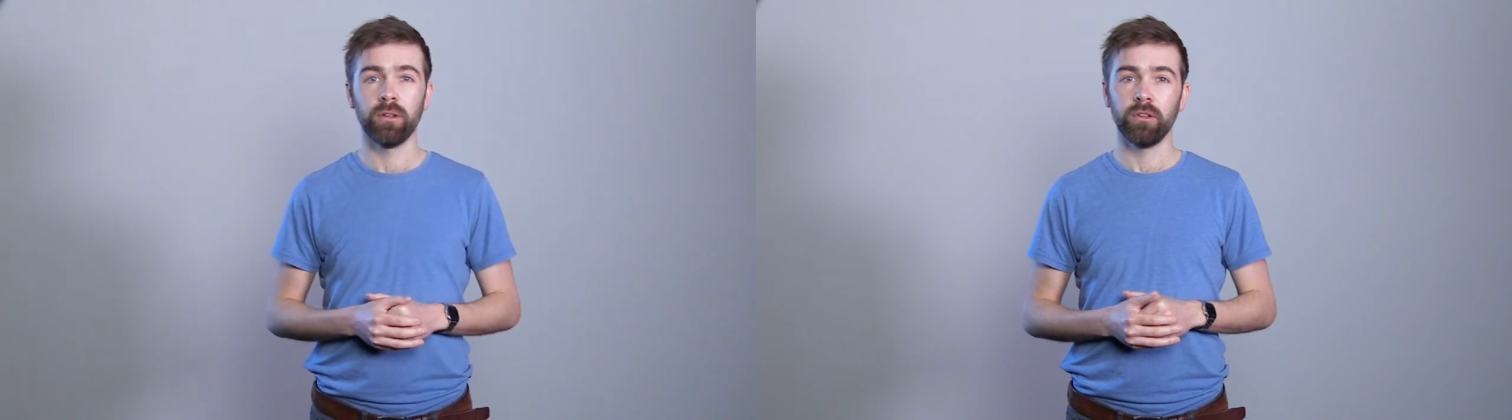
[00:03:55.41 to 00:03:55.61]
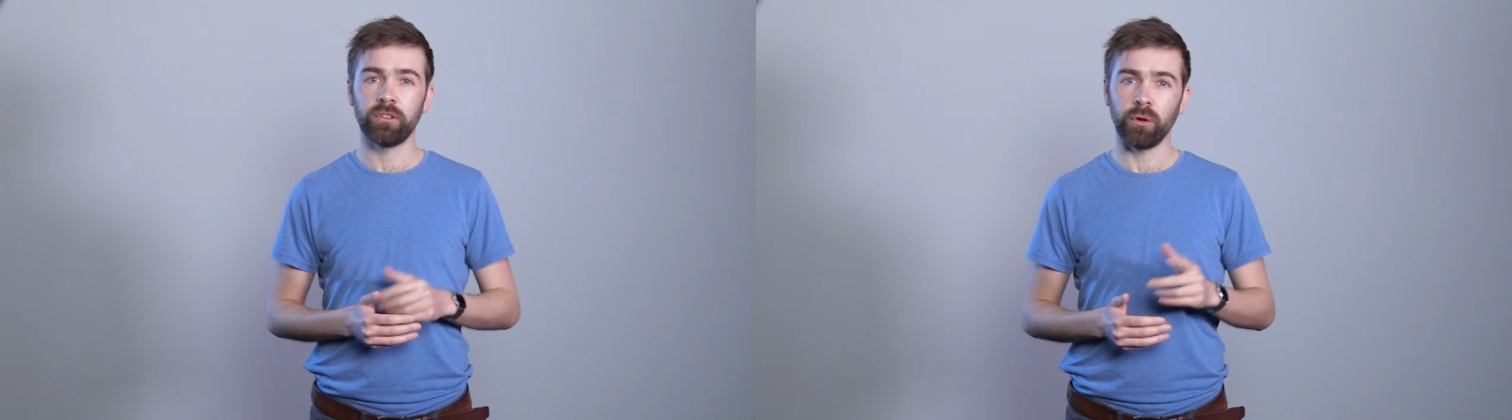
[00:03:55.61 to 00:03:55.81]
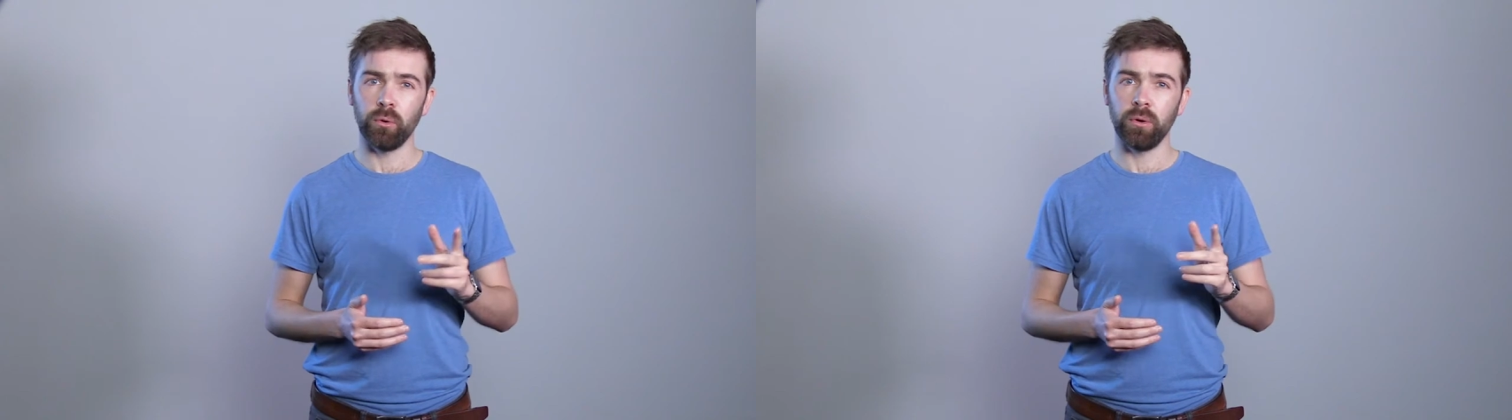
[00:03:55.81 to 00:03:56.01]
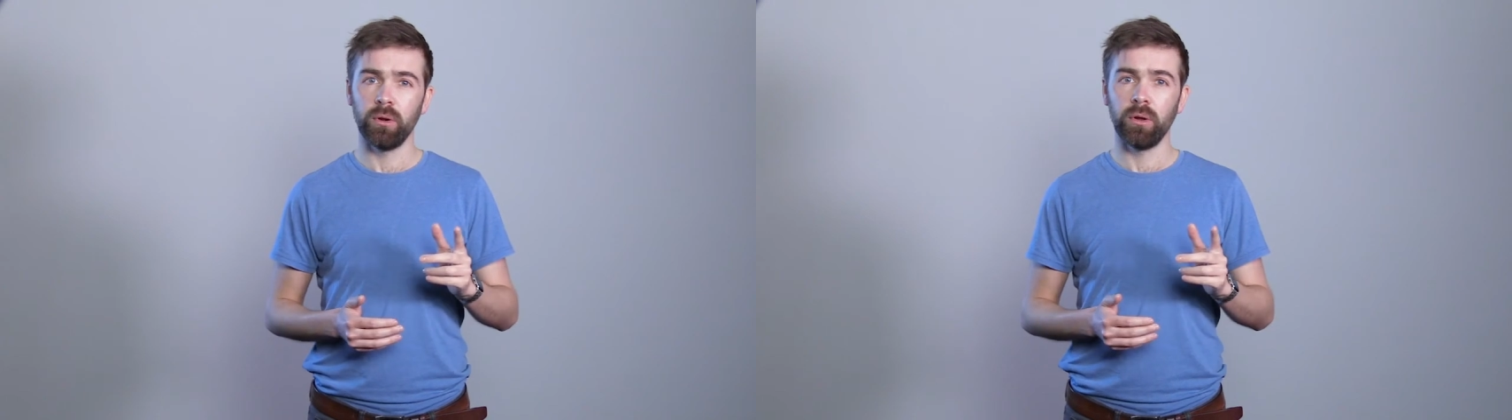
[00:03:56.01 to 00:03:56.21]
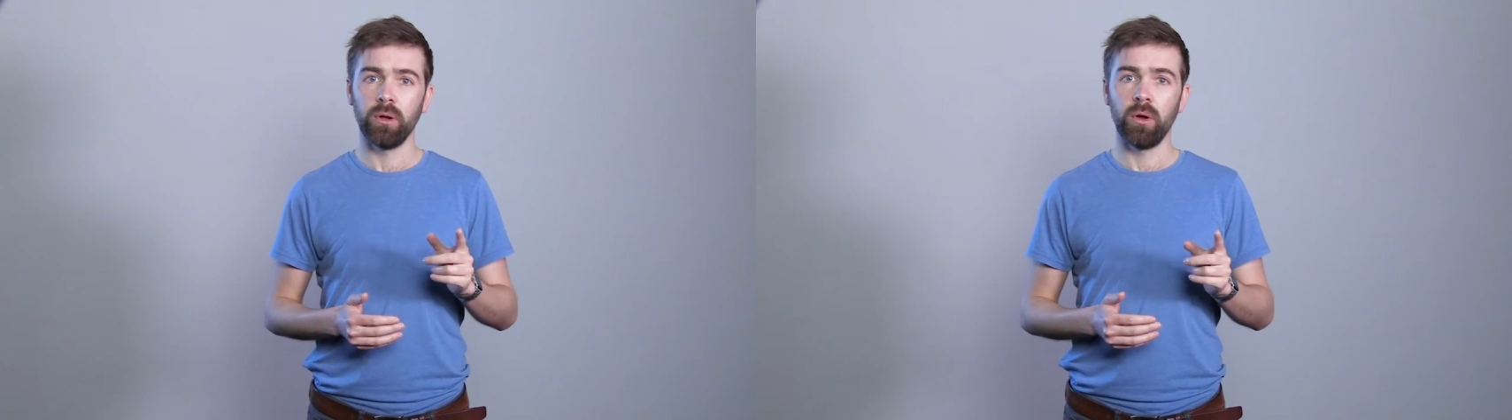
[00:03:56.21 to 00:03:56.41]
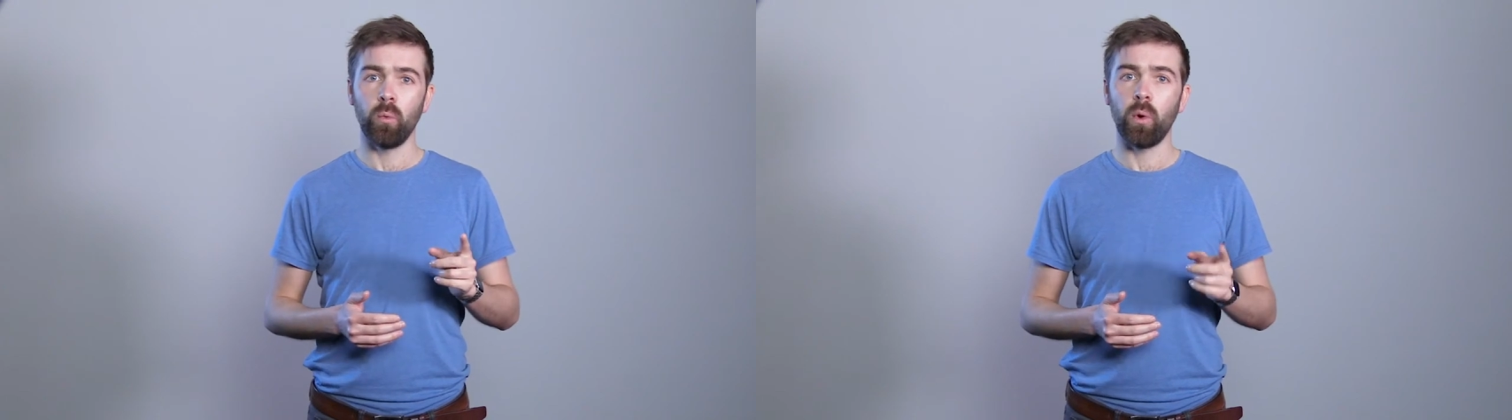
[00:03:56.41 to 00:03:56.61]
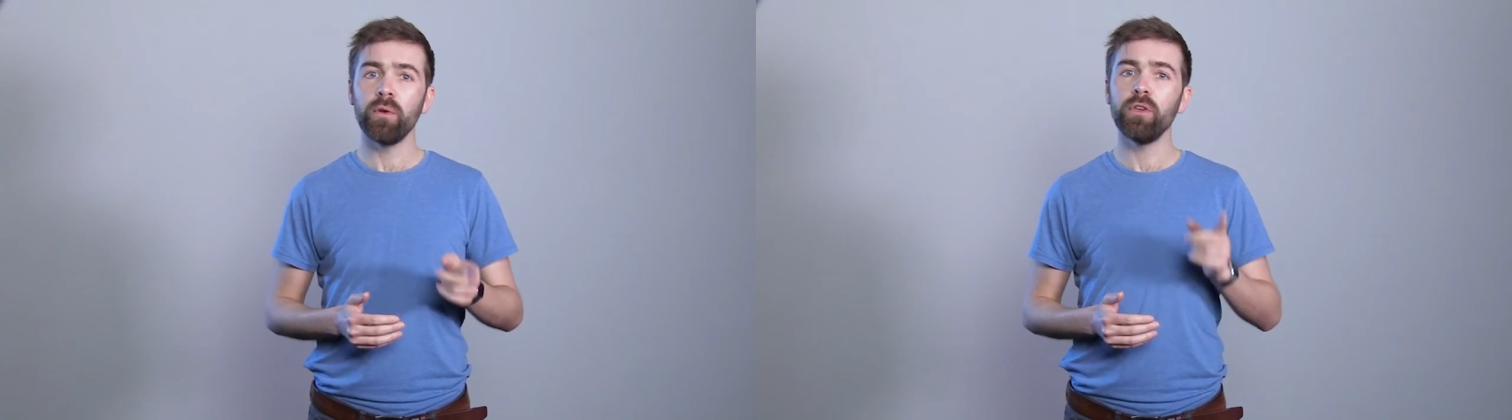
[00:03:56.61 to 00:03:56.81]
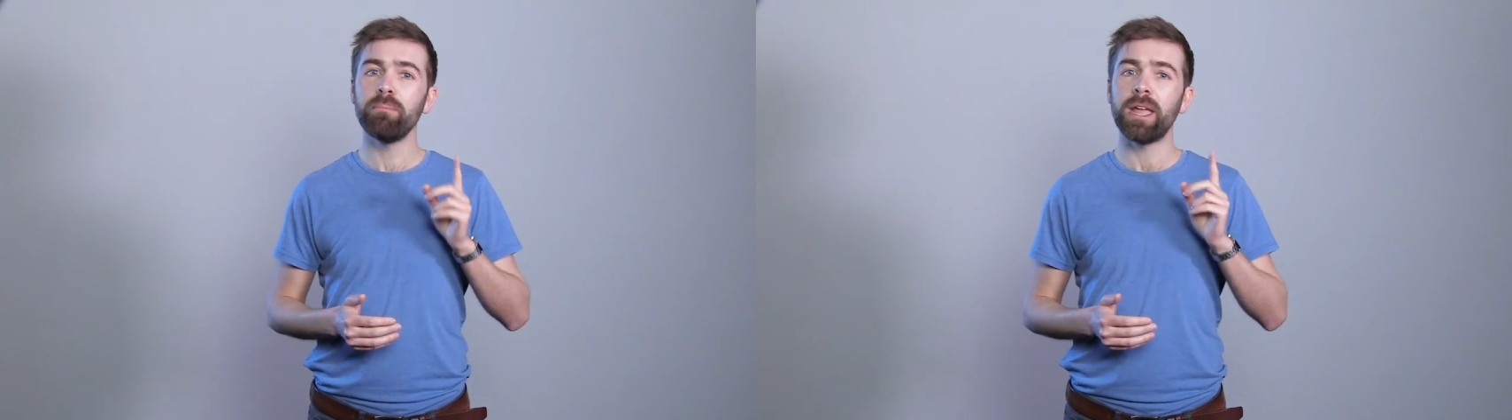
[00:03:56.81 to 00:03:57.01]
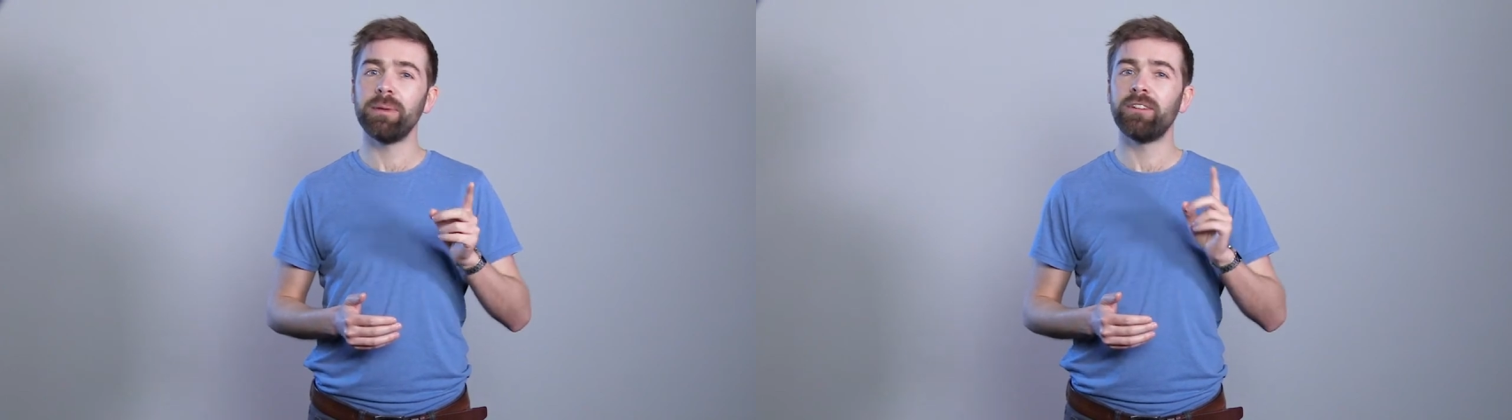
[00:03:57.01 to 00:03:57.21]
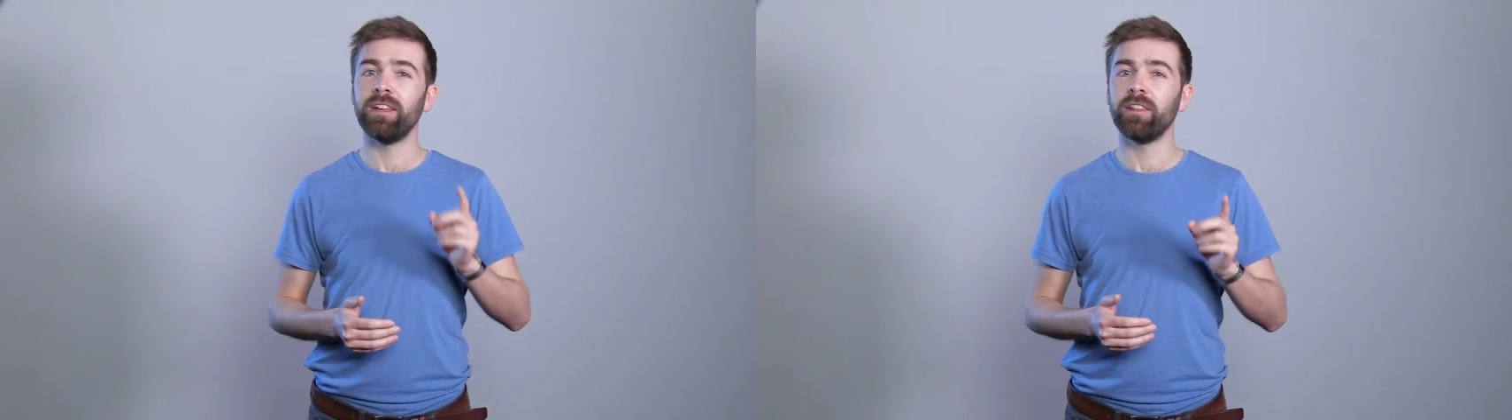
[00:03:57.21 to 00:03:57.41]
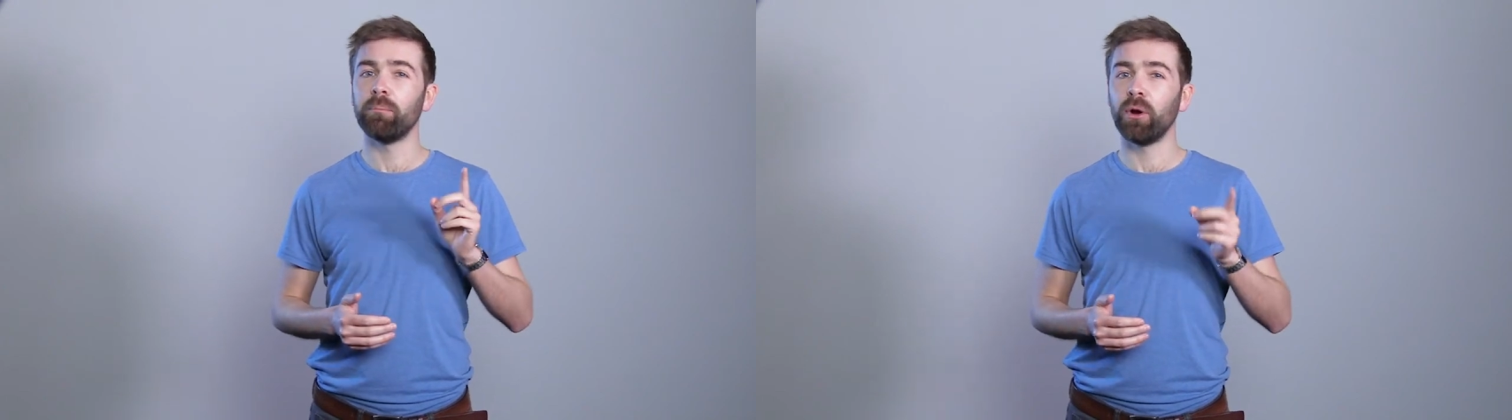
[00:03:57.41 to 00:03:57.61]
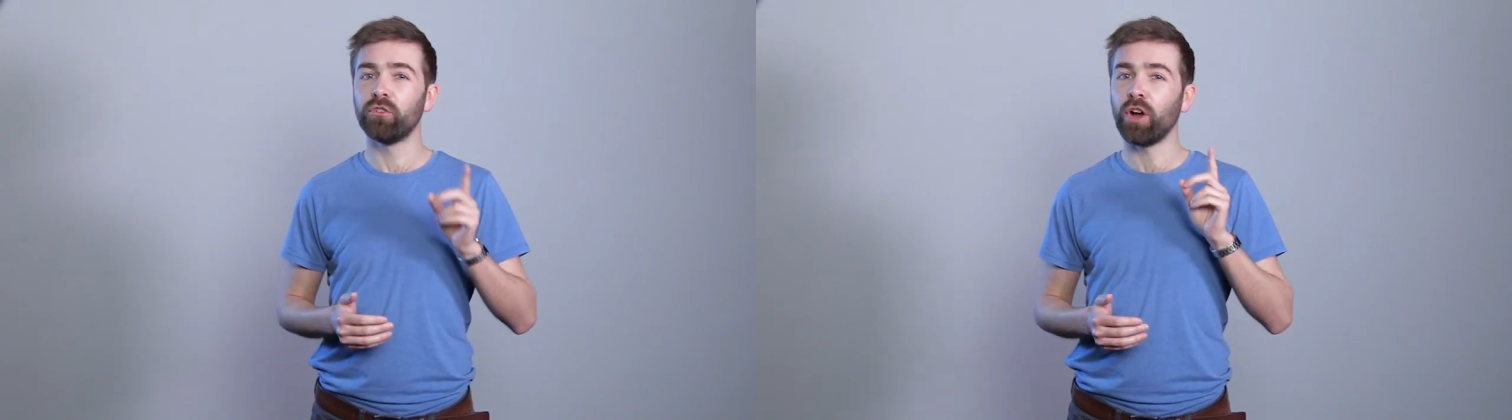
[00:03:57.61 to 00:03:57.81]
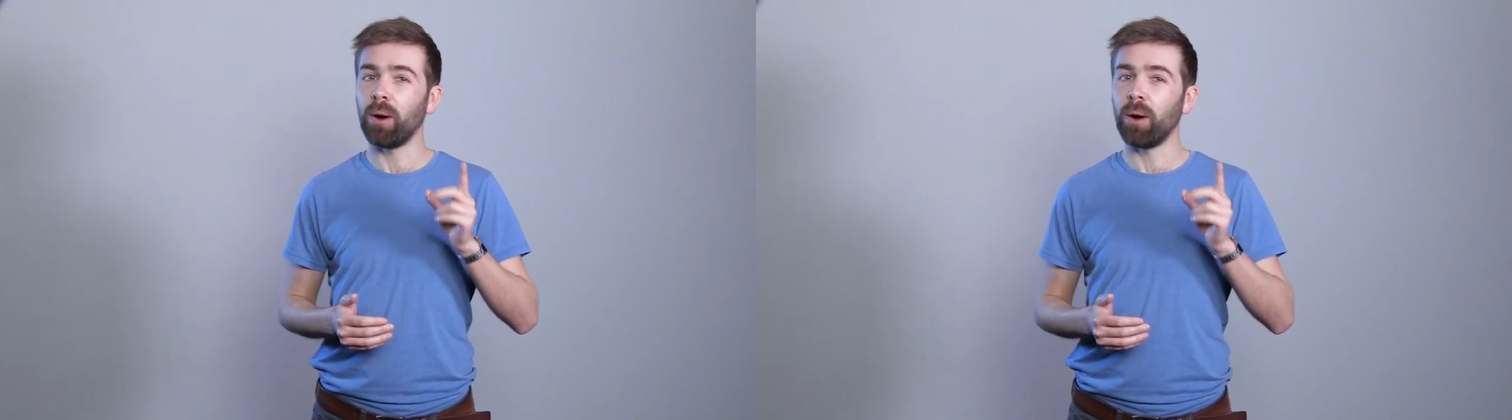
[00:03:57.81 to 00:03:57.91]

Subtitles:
So, while you may be seeing the most